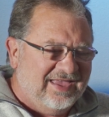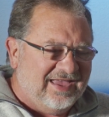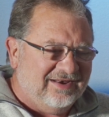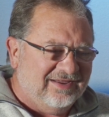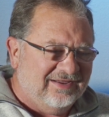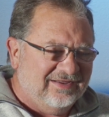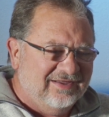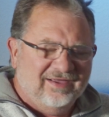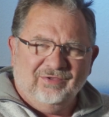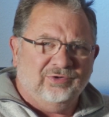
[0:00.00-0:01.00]
that uh,
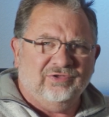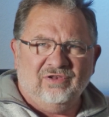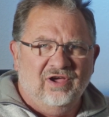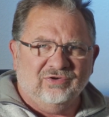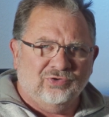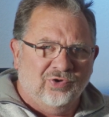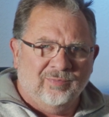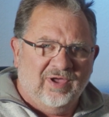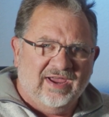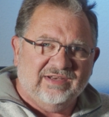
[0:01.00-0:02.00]
there's a long story
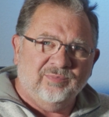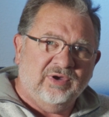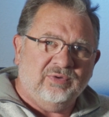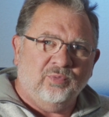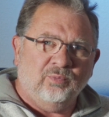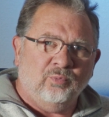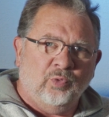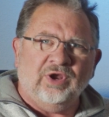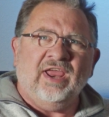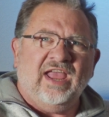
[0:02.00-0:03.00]
behind it, but
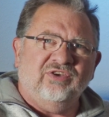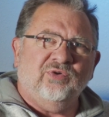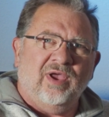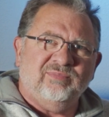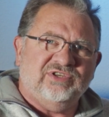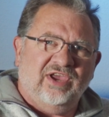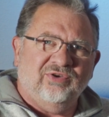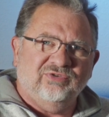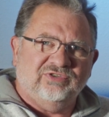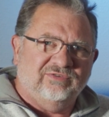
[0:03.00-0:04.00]
we're going to add drop
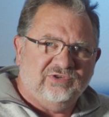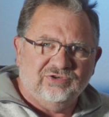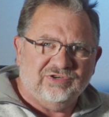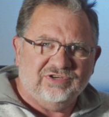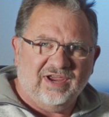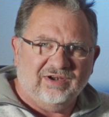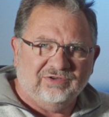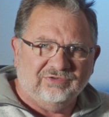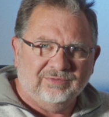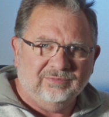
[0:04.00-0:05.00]
shadows to Fusion
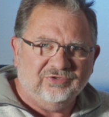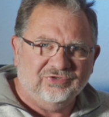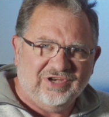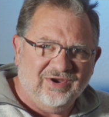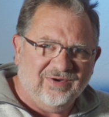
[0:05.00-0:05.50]
titles. So stay